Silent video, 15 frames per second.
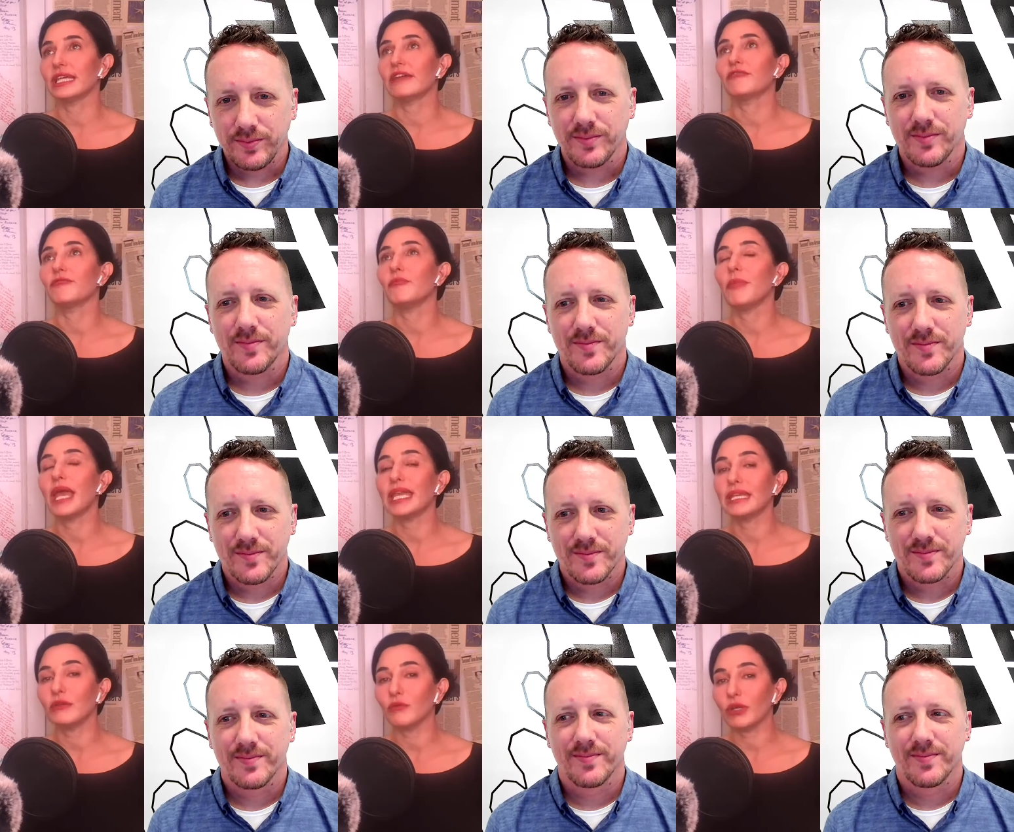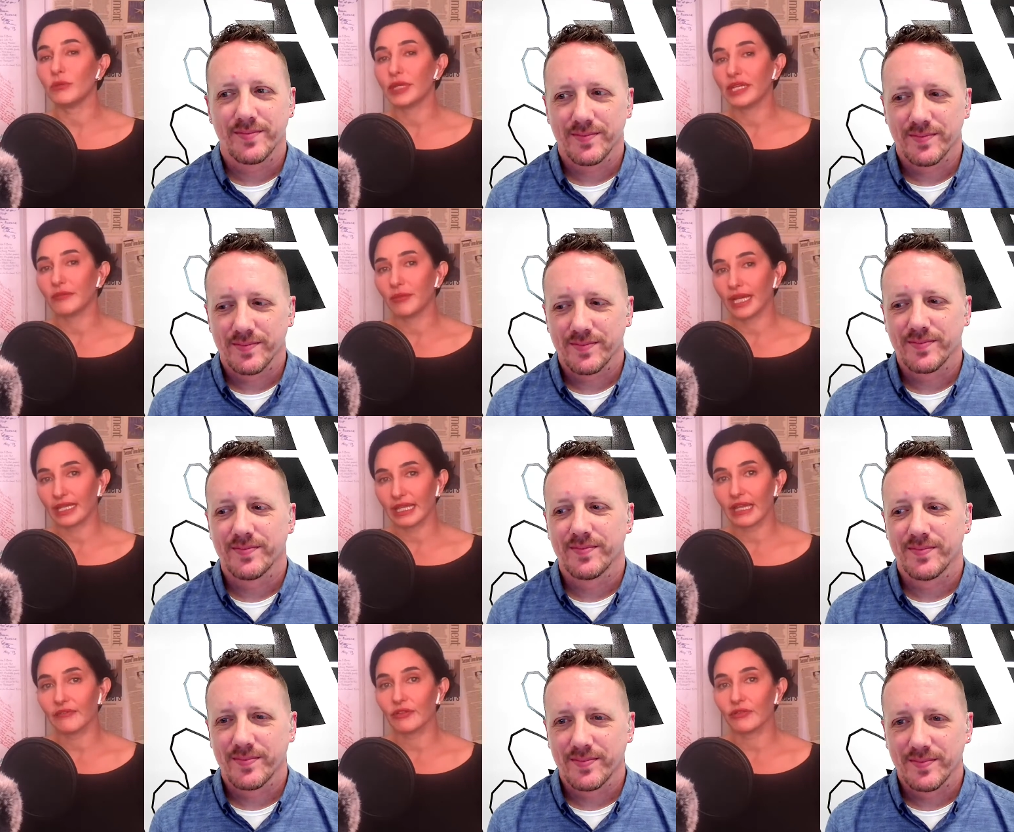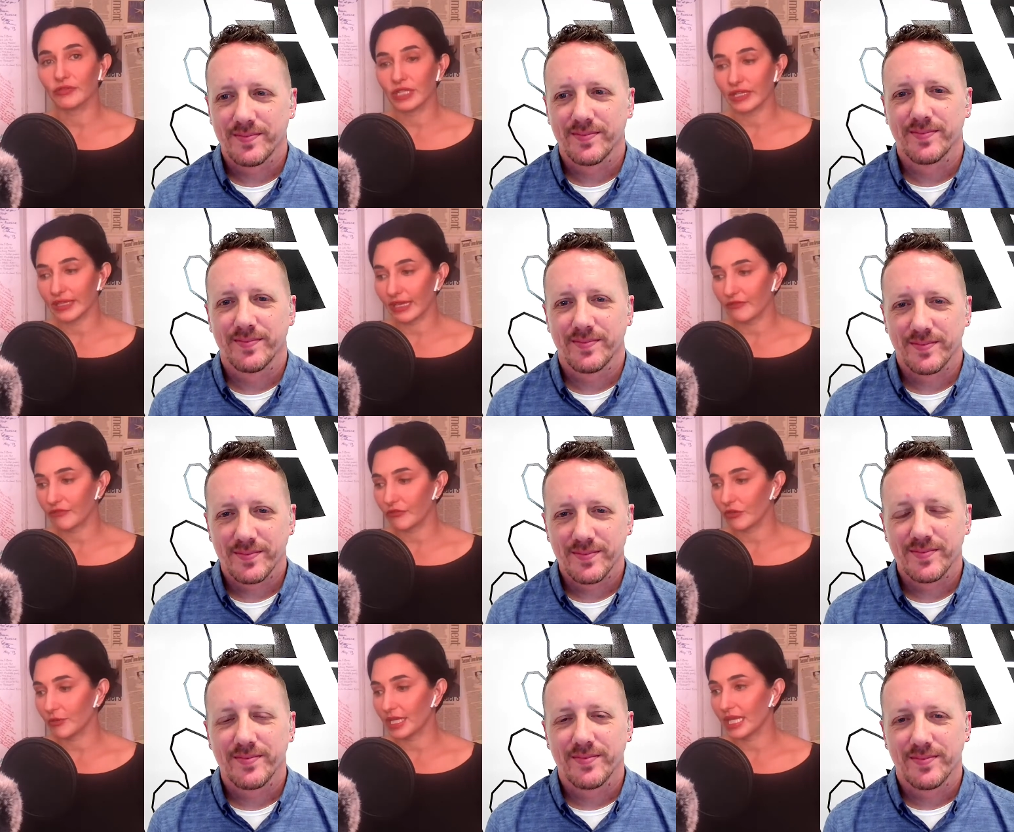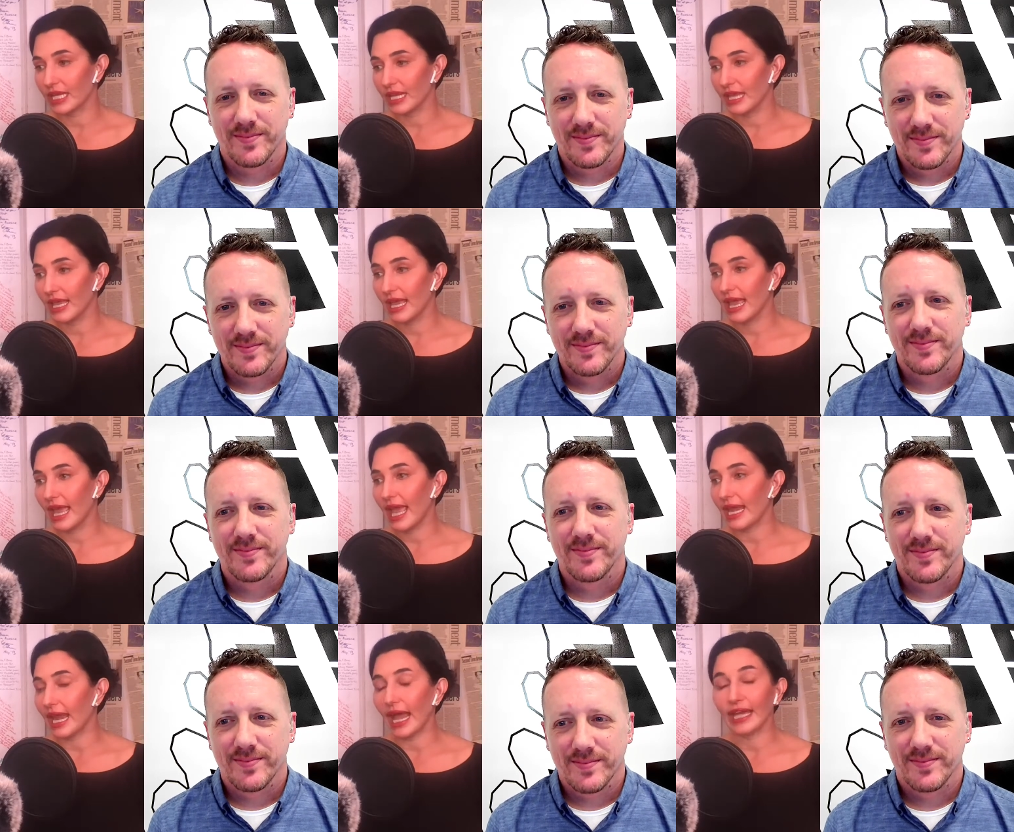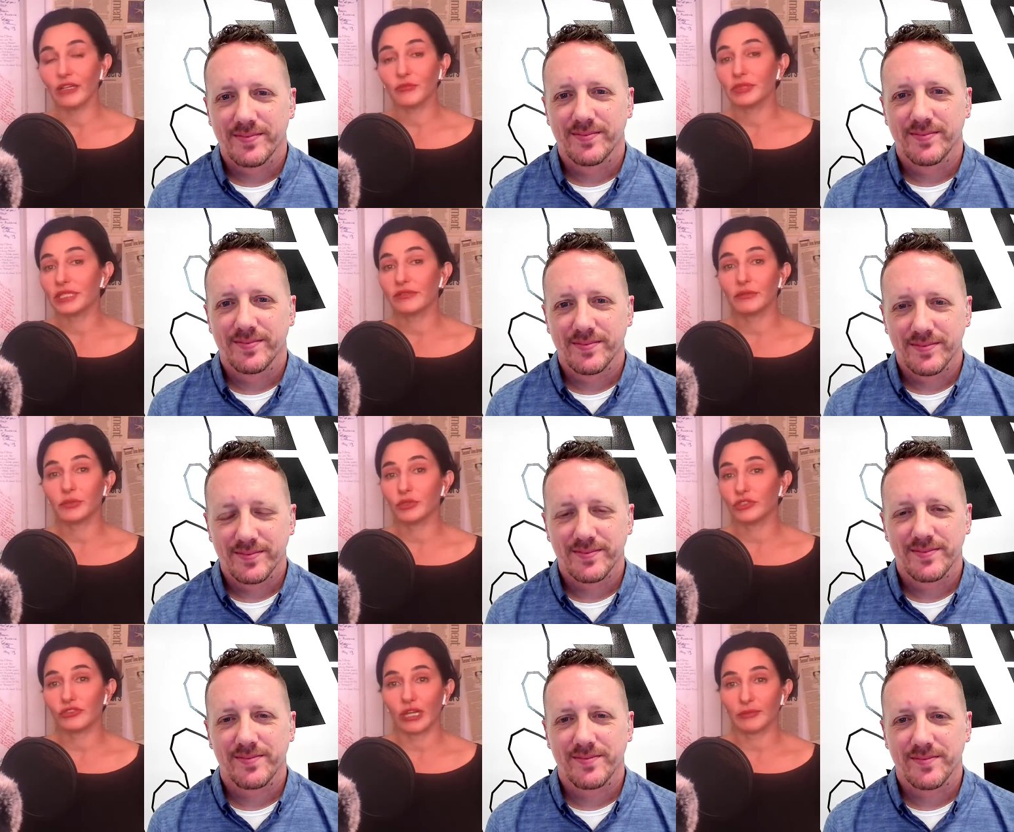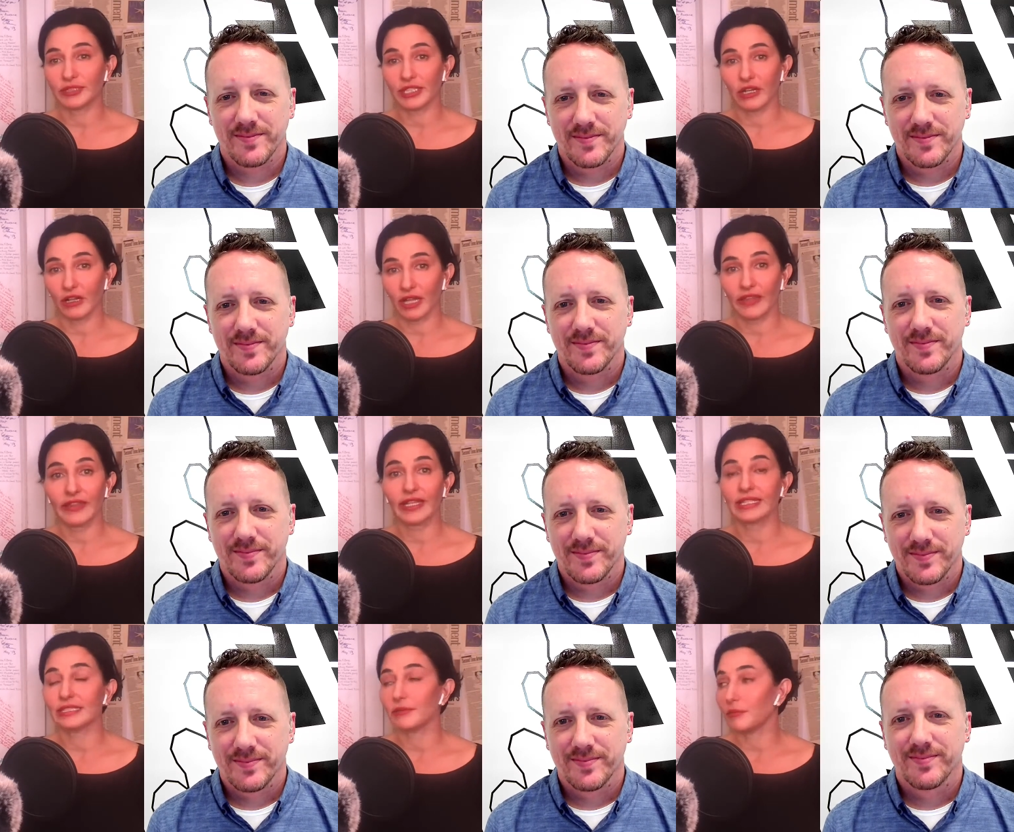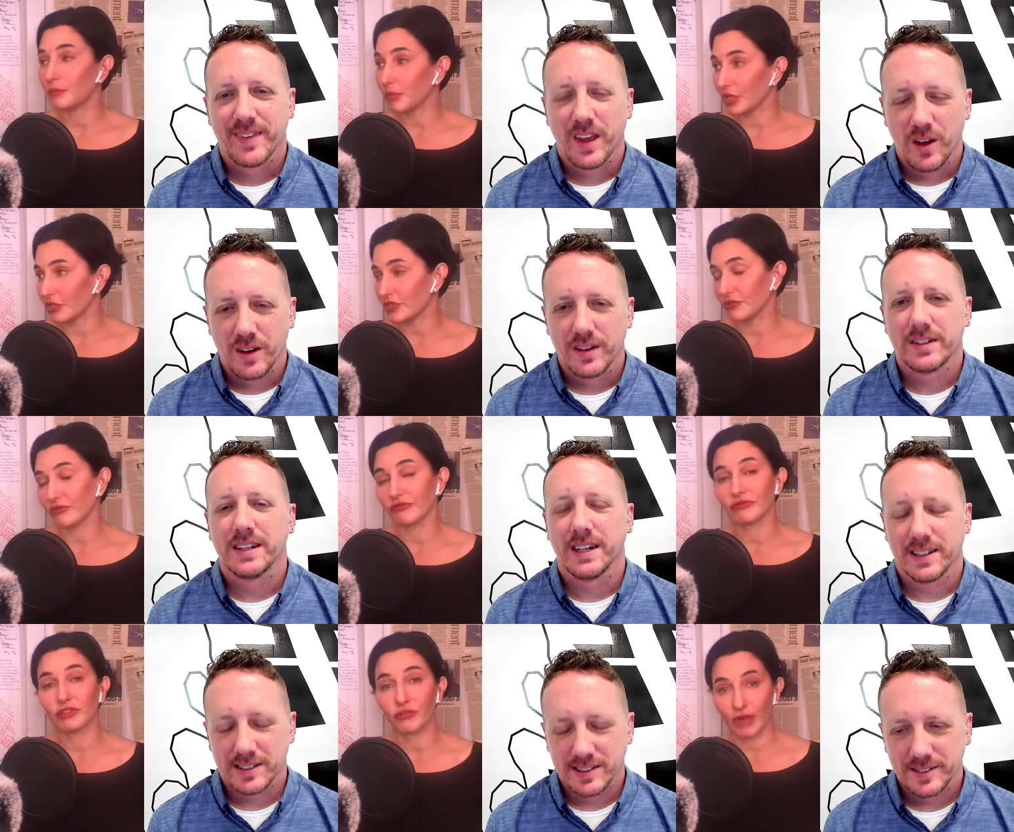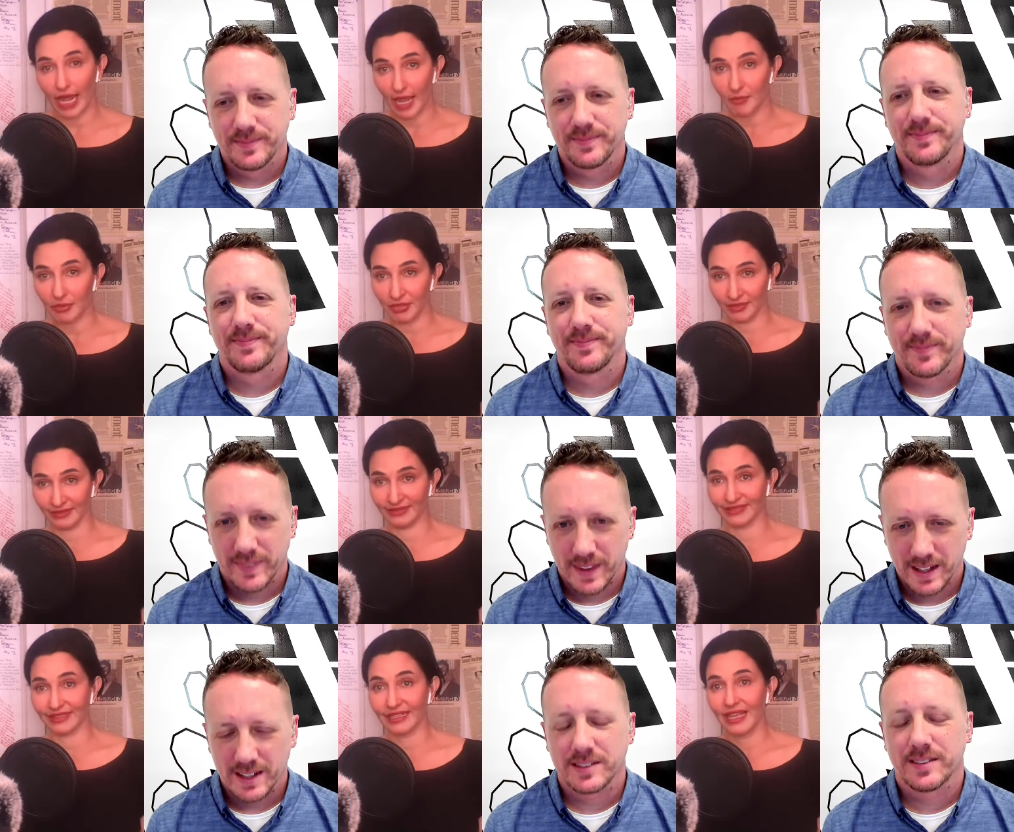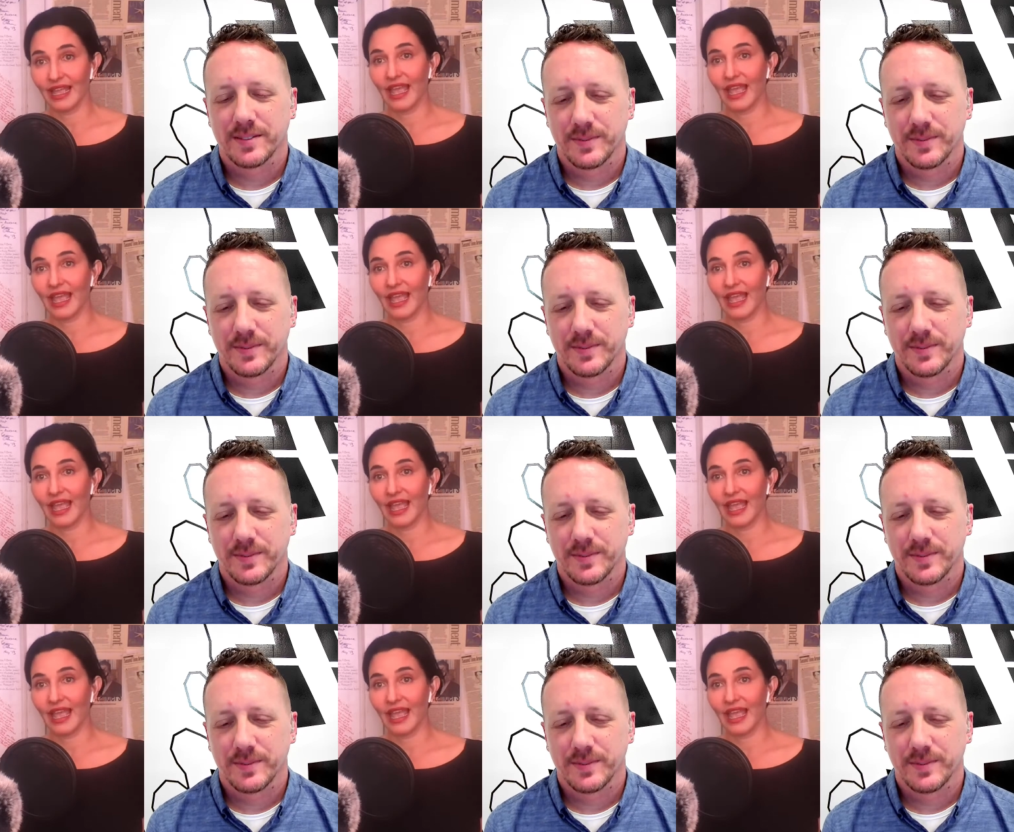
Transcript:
Speaker 1: to have many women in my life who've done that for me. And I don't believe in bootstraps at all. I think it's a bunch yes. of crap. Yes.